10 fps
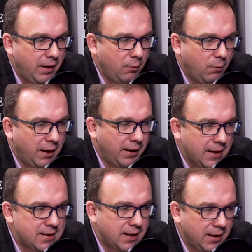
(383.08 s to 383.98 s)
one
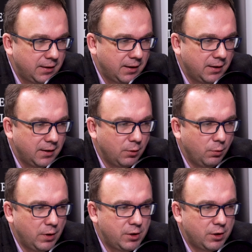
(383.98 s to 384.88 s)
asset
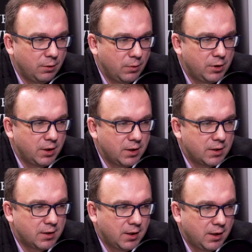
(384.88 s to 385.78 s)
which
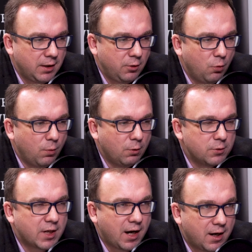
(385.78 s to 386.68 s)
is no
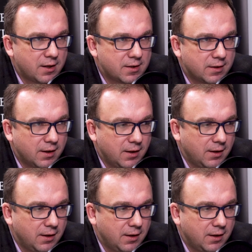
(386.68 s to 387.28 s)
more scarce